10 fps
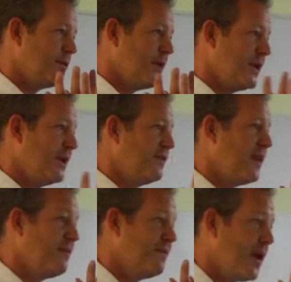to
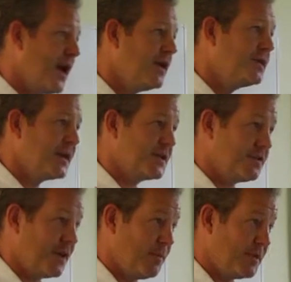identify violent
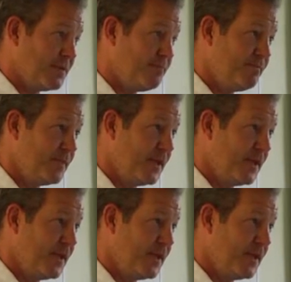extremism,